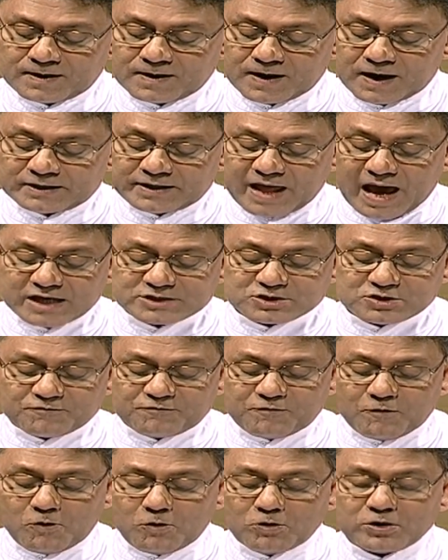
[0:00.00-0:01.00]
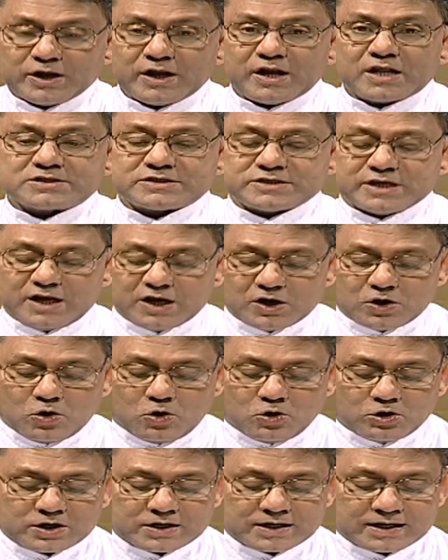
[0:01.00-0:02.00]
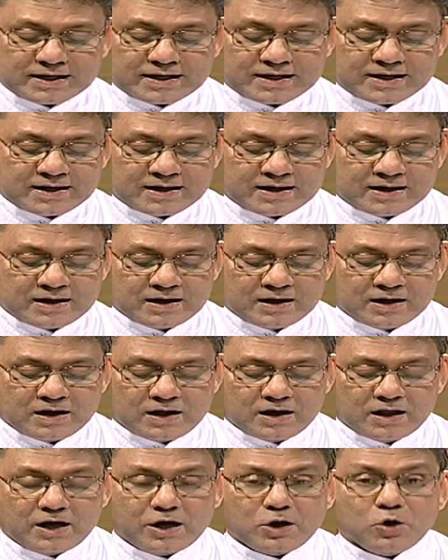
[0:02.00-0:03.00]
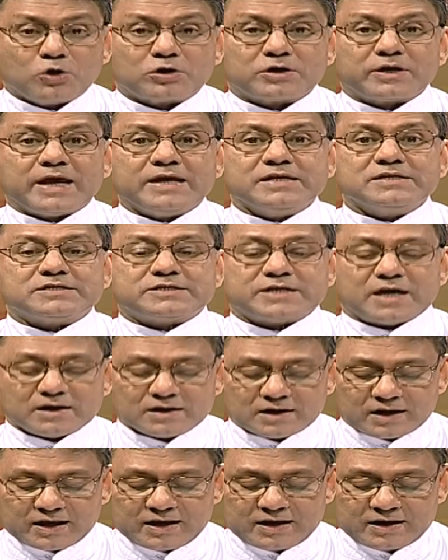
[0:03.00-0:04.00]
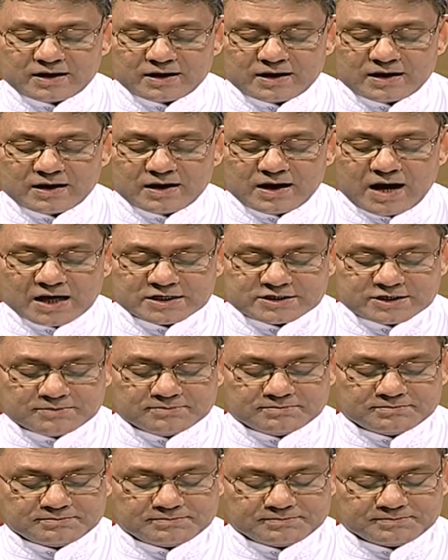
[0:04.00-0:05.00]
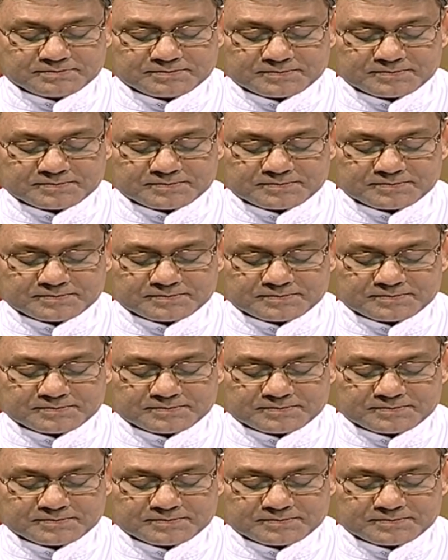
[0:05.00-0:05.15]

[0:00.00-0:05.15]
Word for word: And the eyes of all in the synagogue looked intently at him.